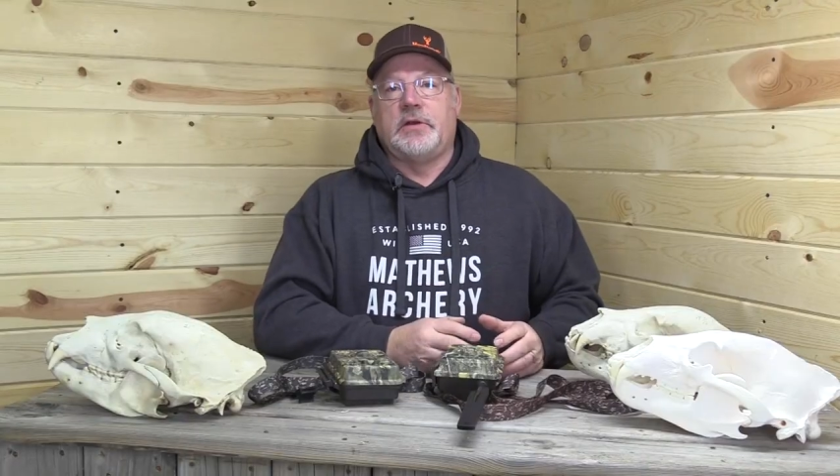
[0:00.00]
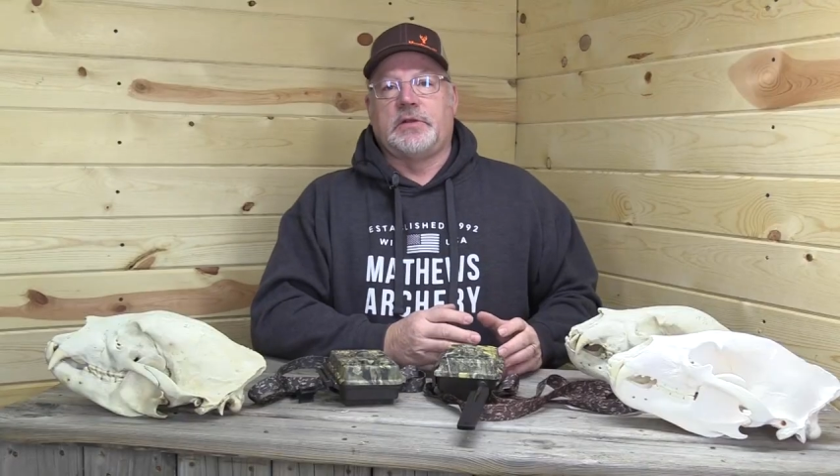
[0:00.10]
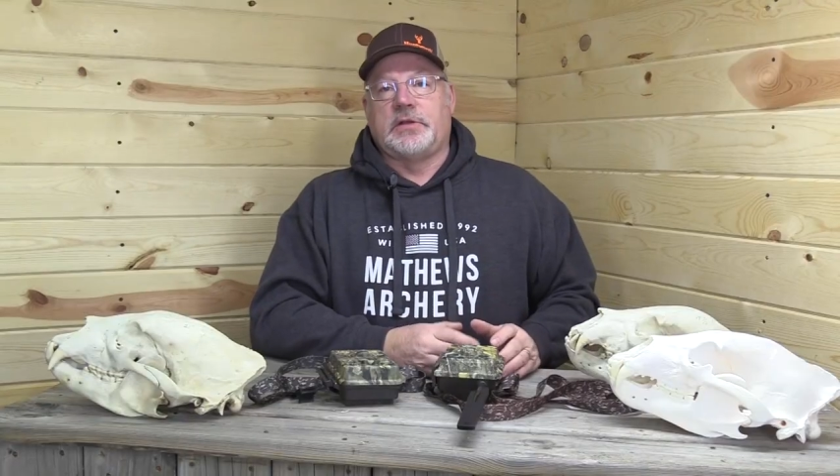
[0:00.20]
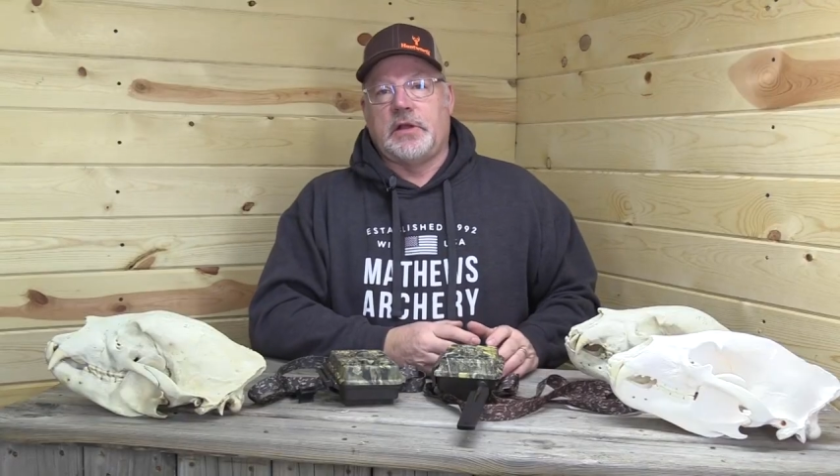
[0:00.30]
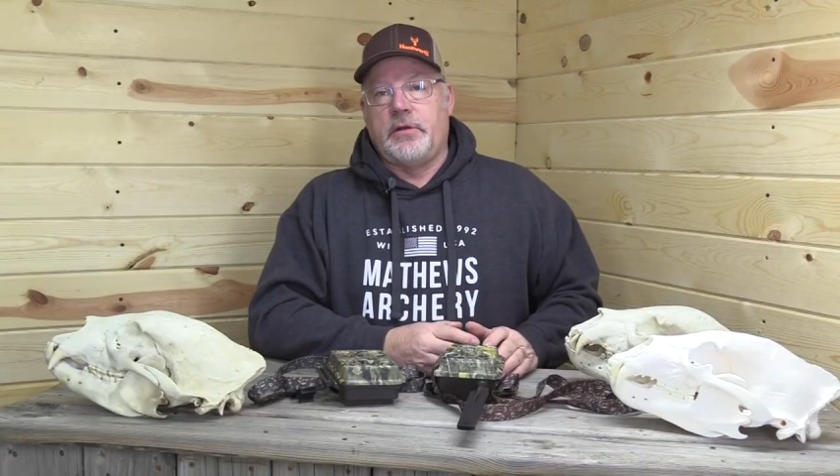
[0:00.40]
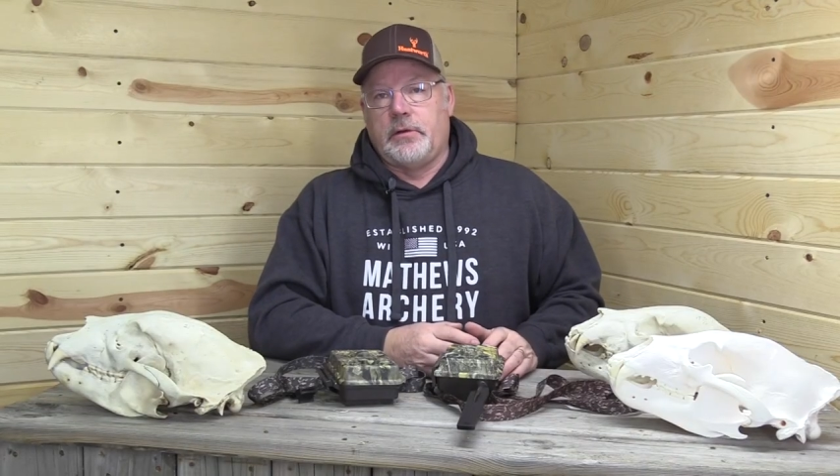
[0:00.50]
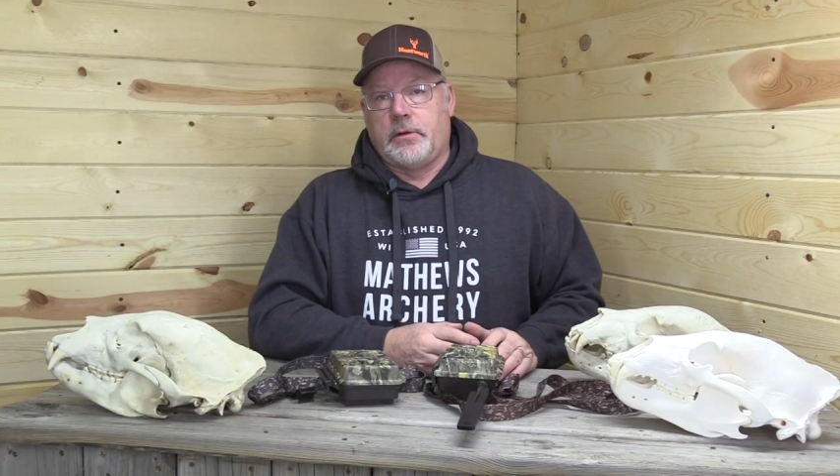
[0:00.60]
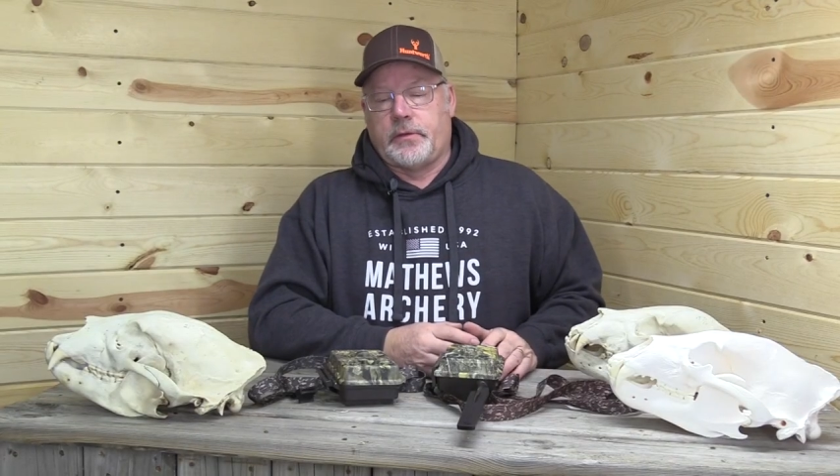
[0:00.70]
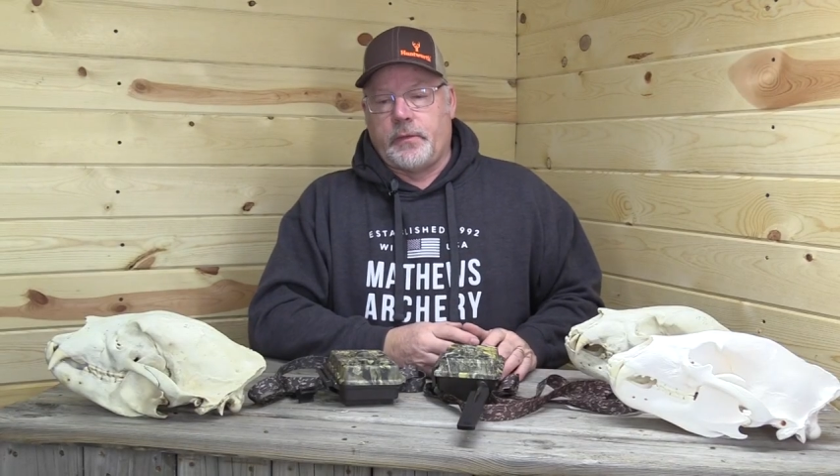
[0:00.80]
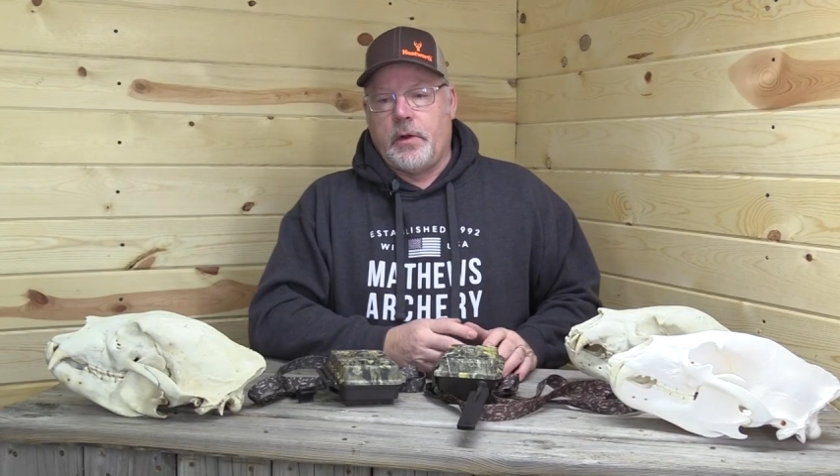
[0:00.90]
into
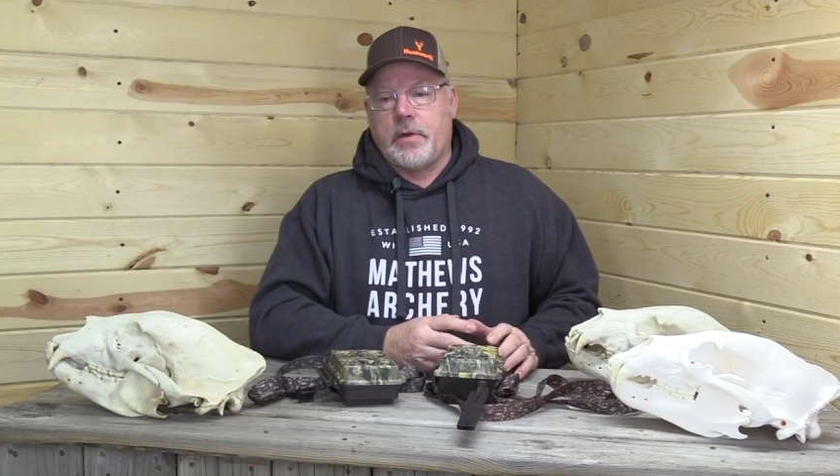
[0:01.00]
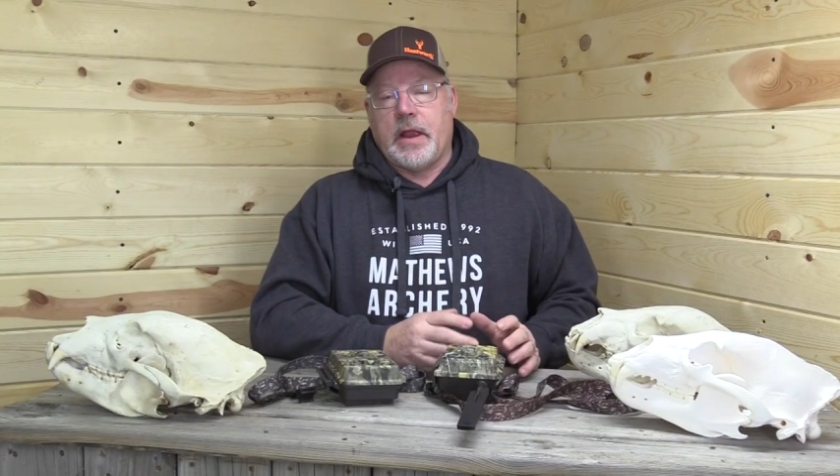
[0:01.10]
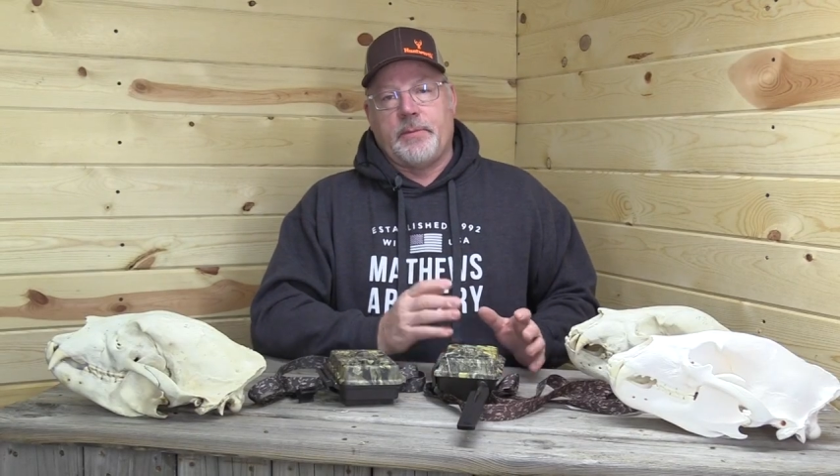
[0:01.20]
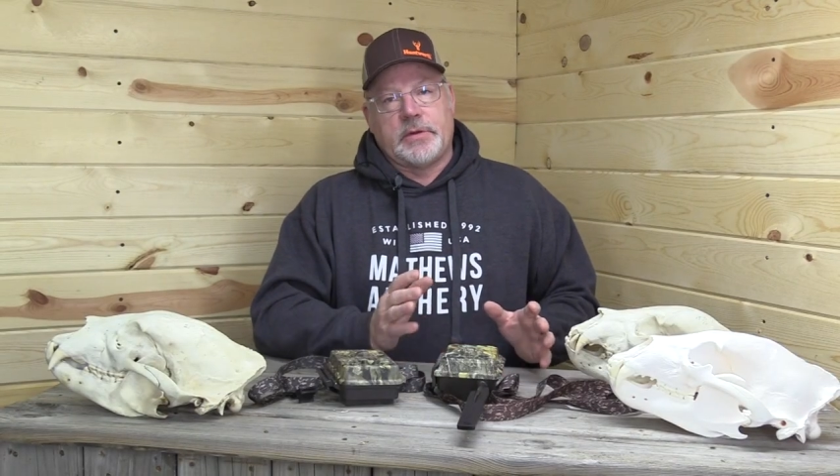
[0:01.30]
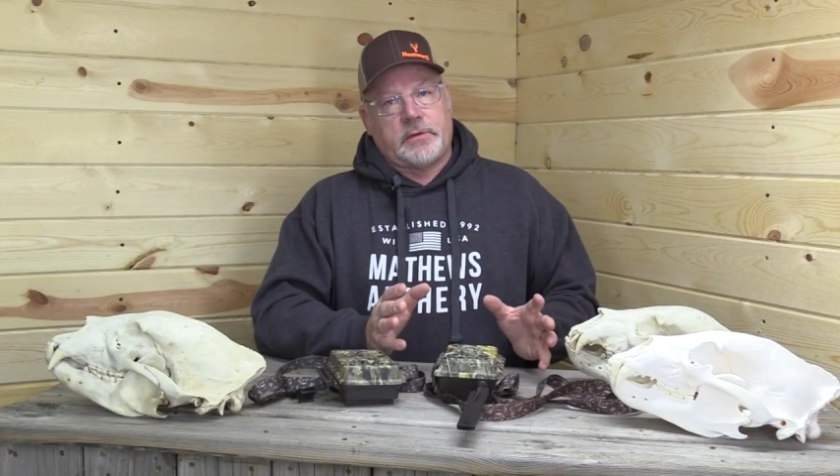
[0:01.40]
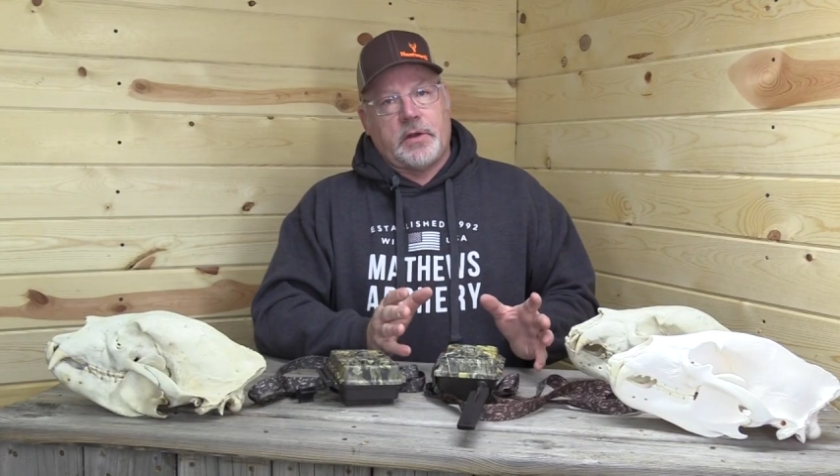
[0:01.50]
cellular trail cameras.